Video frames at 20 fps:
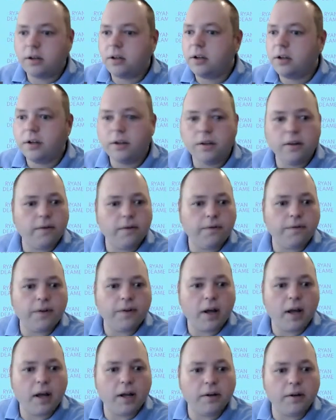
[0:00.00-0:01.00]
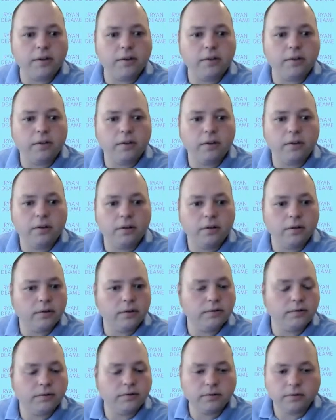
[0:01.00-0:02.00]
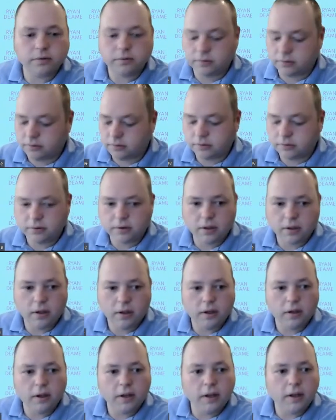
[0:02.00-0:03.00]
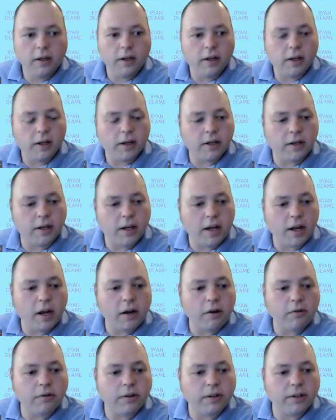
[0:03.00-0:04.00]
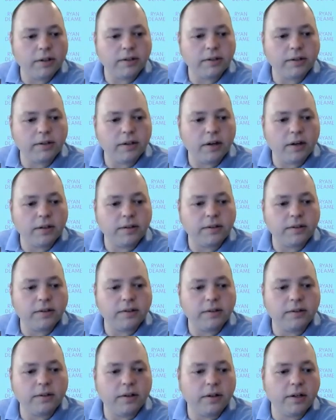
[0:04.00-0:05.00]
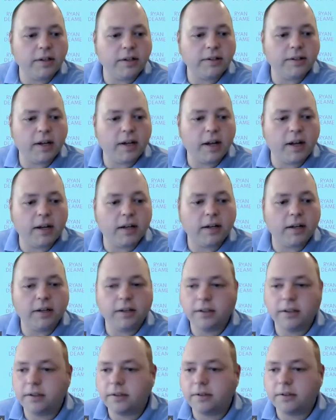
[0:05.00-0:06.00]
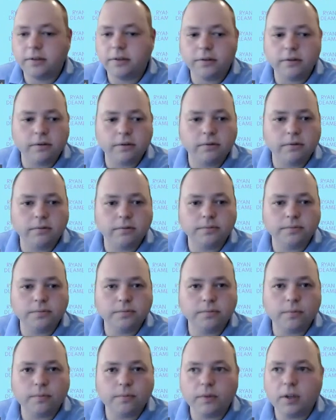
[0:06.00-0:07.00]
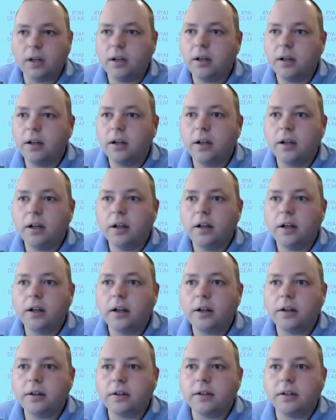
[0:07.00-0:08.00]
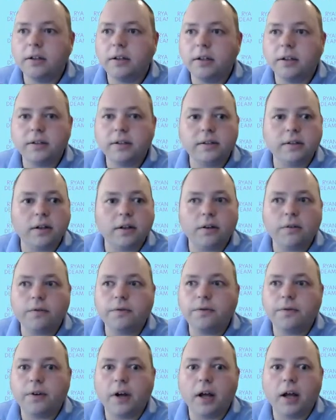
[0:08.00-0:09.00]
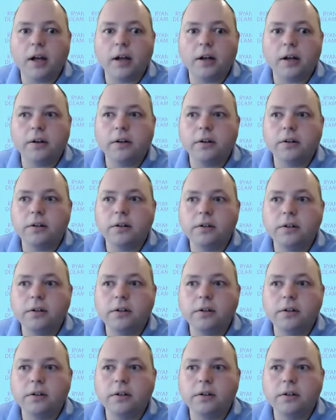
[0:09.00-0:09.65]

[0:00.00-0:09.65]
the file, and now it starts inserting data into the Excel file, or